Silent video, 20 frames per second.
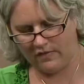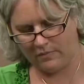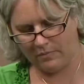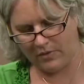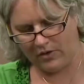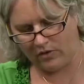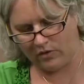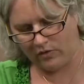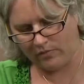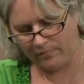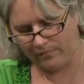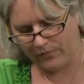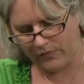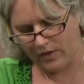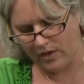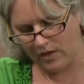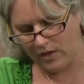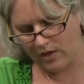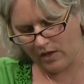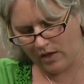spinner.
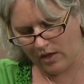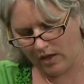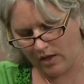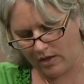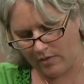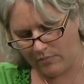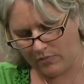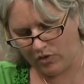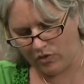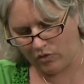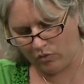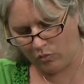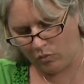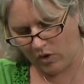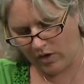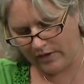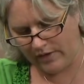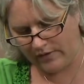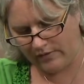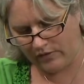Um, you'll
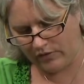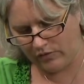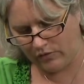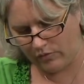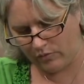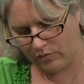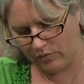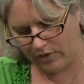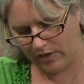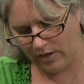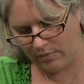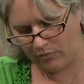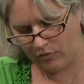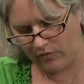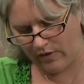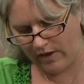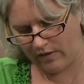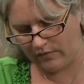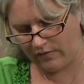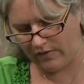want it to come
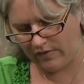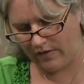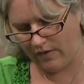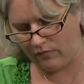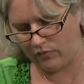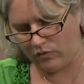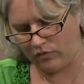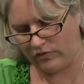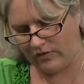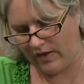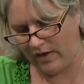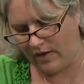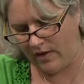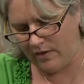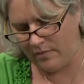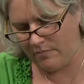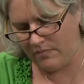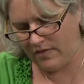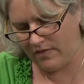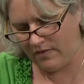around several
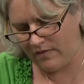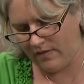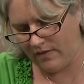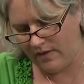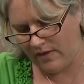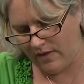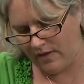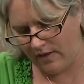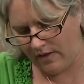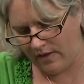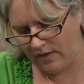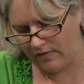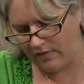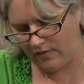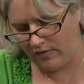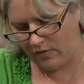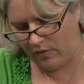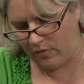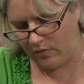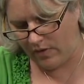times. And
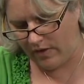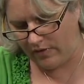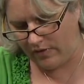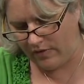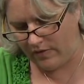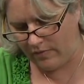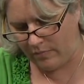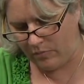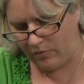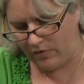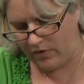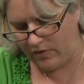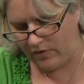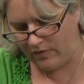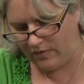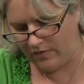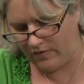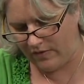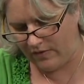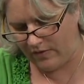so at this point, you
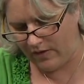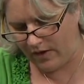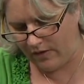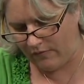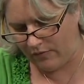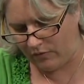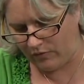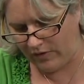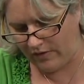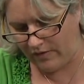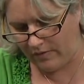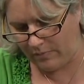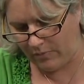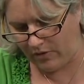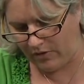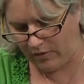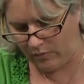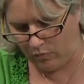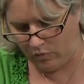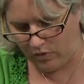can see that I've only spun it